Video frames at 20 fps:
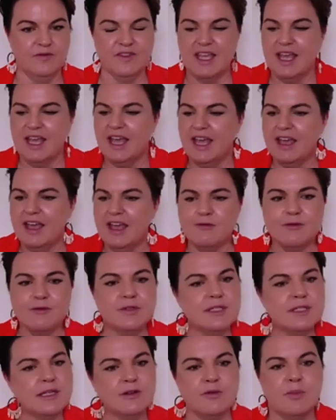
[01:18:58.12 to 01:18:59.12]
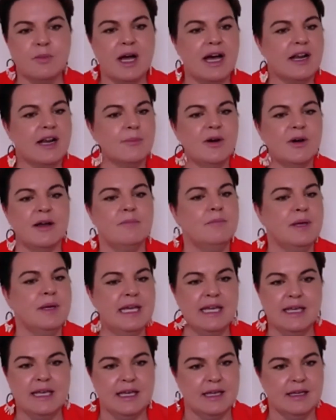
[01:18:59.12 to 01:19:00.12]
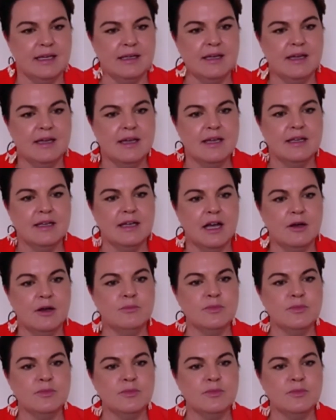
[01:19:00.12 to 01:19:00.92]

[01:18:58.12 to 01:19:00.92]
every single part of my being comes